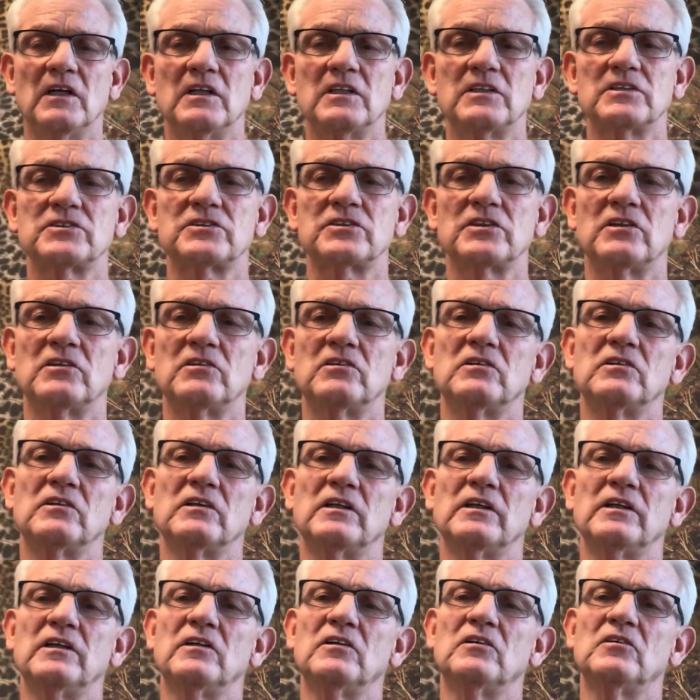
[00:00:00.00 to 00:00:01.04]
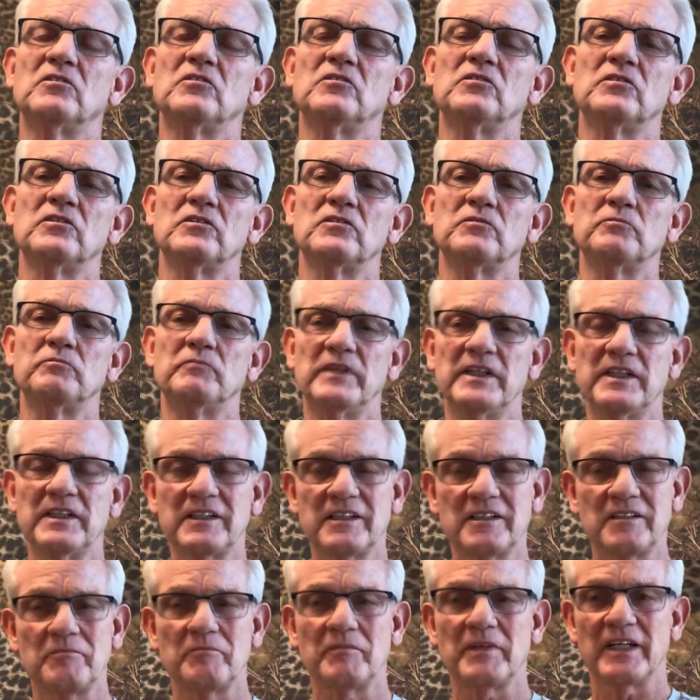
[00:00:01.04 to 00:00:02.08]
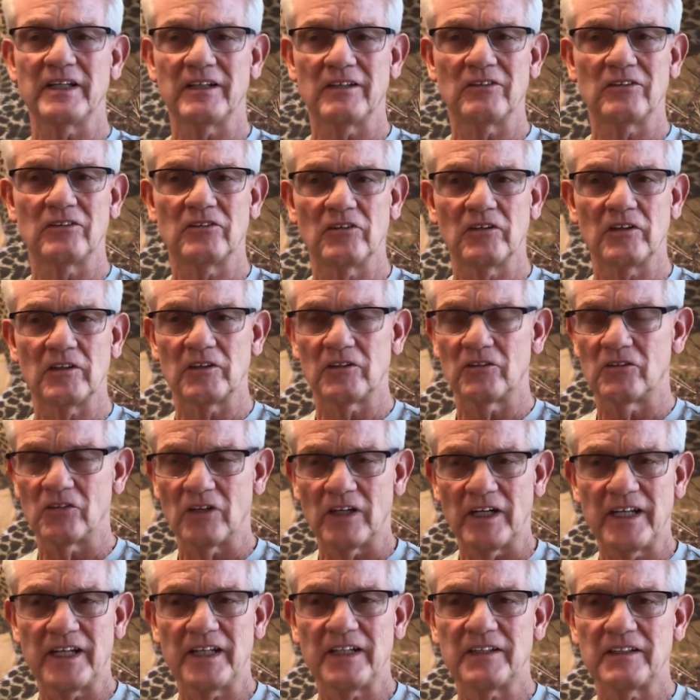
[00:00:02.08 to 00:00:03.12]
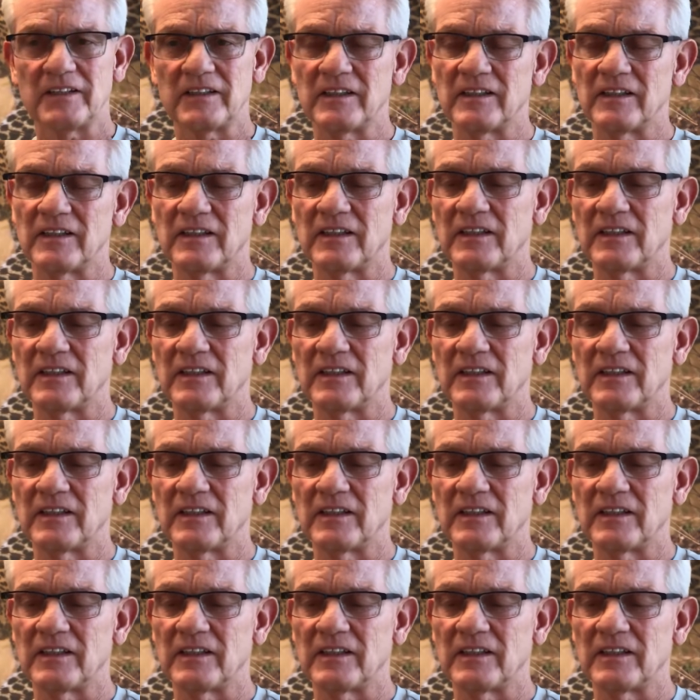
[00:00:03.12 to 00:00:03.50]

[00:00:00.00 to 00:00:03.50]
So, you know, men can make grand